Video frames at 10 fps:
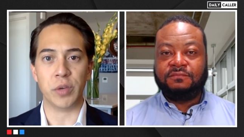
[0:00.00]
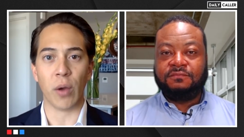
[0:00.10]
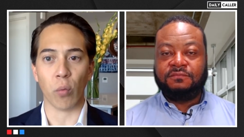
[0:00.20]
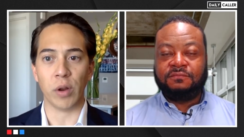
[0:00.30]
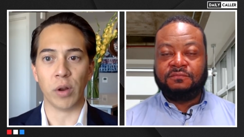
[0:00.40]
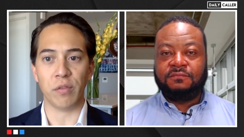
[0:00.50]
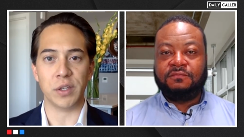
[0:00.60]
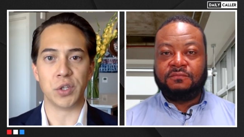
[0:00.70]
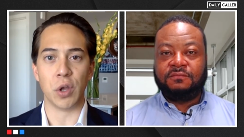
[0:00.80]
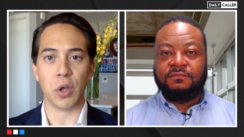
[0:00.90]
Speaker 1: to get rid of
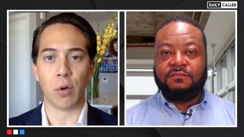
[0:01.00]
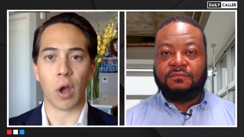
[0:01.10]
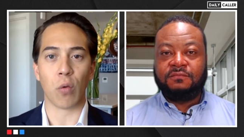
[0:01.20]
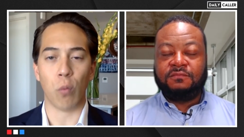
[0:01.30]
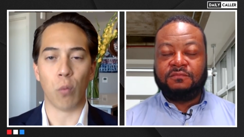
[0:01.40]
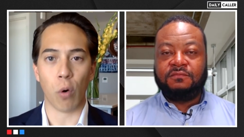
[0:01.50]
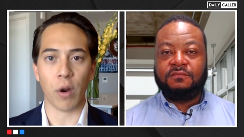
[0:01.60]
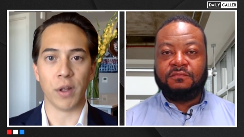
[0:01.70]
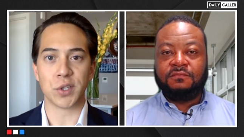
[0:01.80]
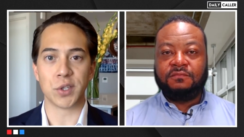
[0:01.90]
these no-knock
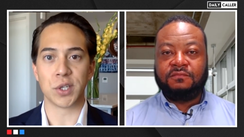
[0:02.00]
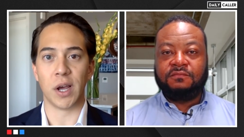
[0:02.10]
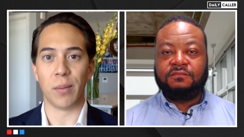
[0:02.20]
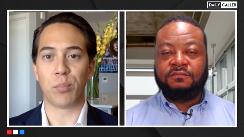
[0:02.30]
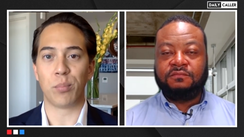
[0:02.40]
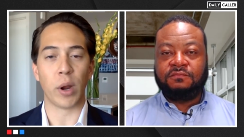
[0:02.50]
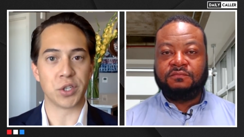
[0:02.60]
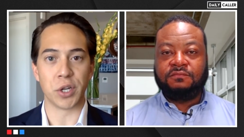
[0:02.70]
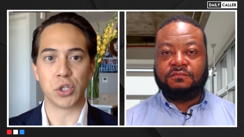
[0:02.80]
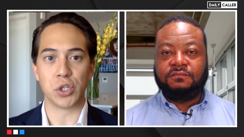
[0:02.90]
warrants. Uh,
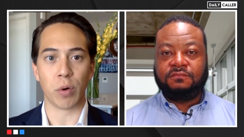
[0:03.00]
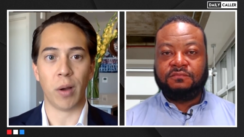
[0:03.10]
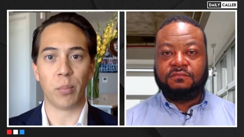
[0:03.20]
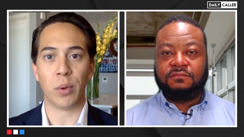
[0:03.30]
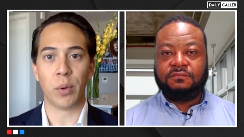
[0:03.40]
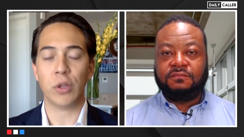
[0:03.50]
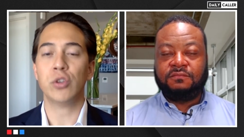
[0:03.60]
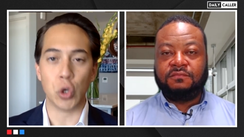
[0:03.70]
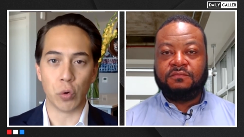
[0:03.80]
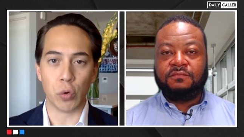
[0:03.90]
President Trump,
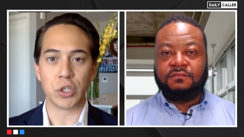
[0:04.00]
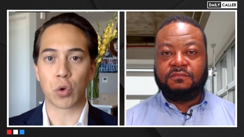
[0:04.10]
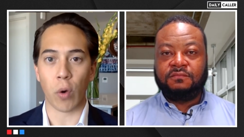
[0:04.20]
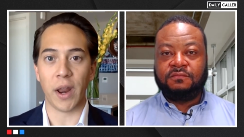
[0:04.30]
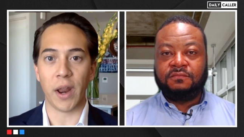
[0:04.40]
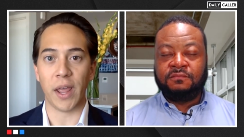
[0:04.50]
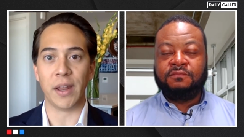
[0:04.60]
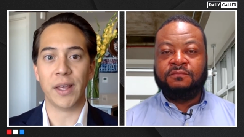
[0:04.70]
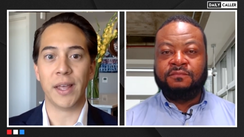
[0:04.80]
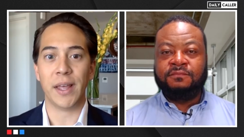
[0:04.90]
to his credit,
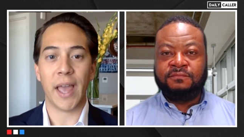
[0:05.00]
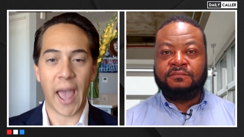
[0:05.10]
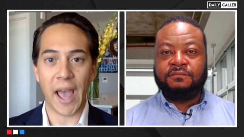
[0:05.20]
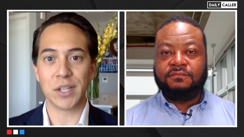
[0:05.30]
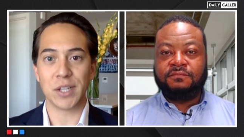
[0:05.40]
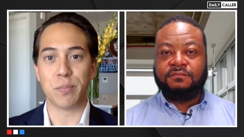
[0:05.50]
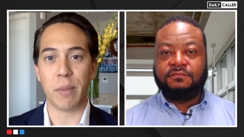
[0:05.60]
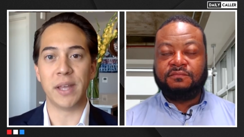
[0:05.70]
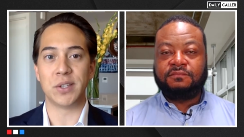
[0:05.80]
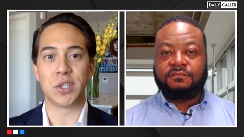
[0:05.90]
has
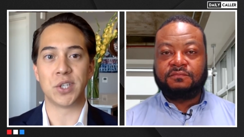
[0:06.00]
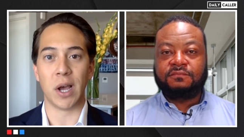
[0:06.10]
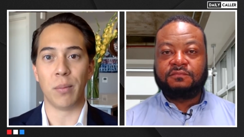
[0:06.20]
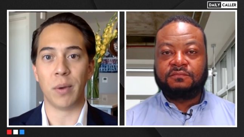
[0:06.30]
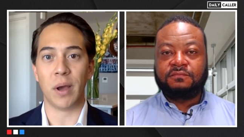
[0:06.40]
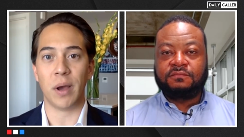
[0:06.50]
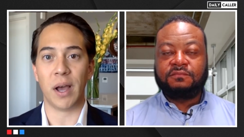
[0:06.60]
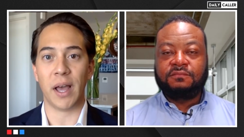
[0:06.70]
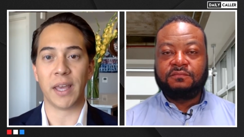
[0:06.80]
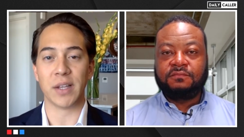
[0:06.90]
made some,
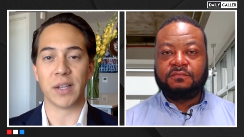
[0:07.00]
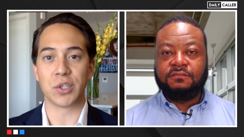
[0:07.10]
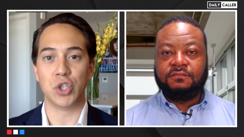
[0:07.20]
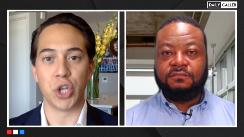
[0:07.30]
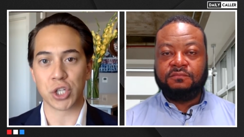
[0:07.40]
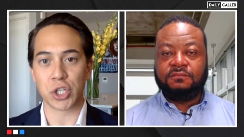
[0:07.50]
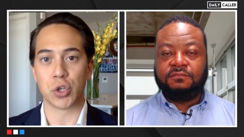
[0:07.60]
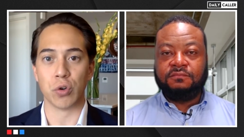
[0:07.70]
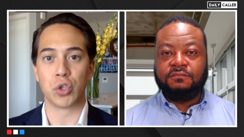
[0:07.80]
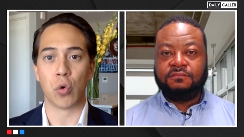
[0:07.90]
uh, I guess,
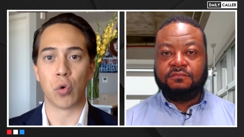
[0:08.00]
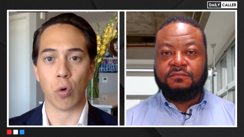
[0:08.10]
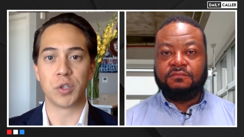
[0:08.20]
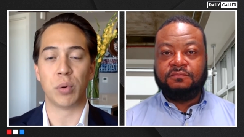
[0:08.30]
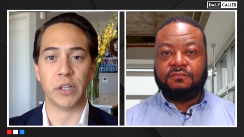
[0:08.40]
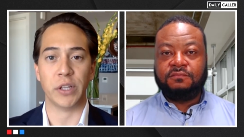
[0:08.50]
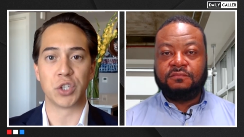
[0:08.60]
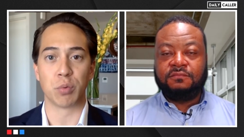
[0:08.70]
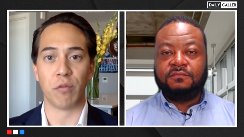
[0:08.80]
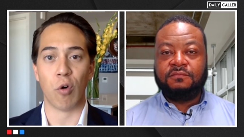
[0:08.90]
gestures towards
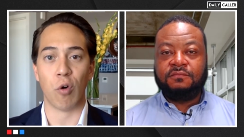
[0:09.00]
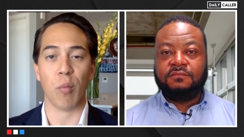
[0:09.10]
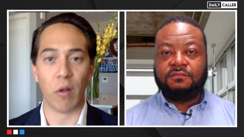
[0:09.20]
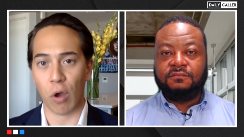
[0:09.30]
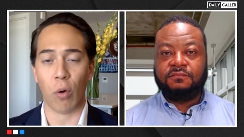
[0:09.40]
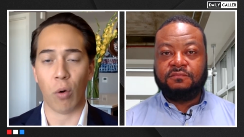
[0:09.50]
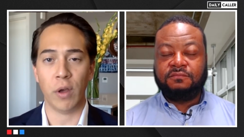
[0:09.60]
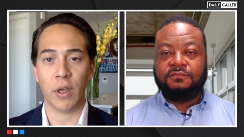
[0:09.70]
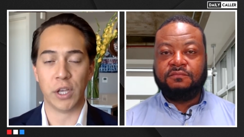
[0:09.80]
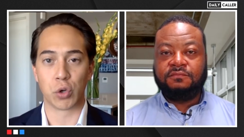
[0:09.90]
police reform, although
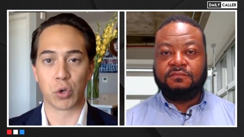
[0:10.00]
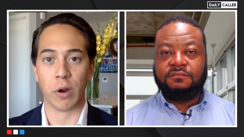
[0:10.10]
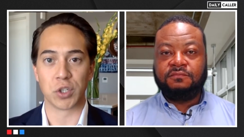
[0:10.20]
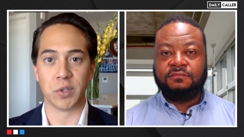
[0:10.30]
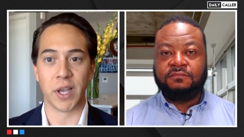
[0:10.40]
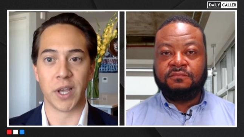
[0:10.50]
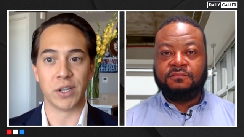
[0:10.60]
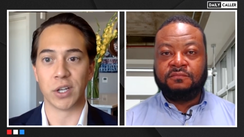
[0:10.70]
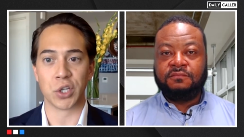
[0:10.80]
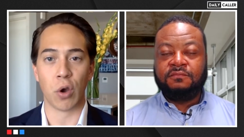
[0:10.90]
his critics would say
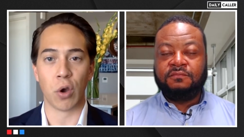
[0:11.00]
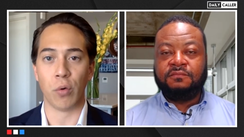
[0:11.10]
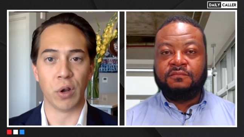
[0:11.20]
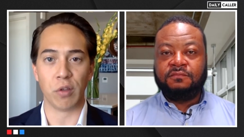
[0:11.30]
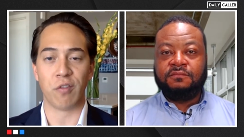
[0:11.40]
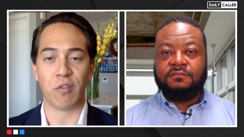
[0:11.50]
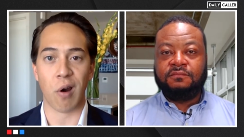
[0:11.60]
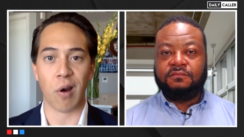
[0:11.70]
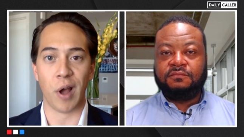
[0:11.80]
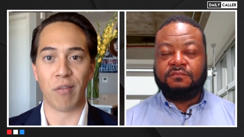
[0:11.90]
it doesn't go nearly
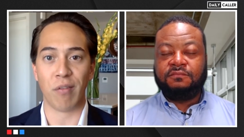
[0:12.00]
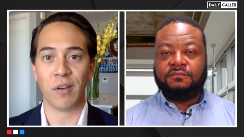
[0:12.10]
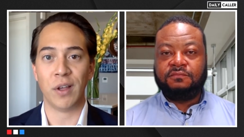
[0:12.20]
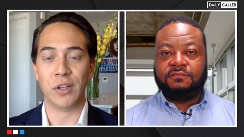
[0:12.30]
far enough.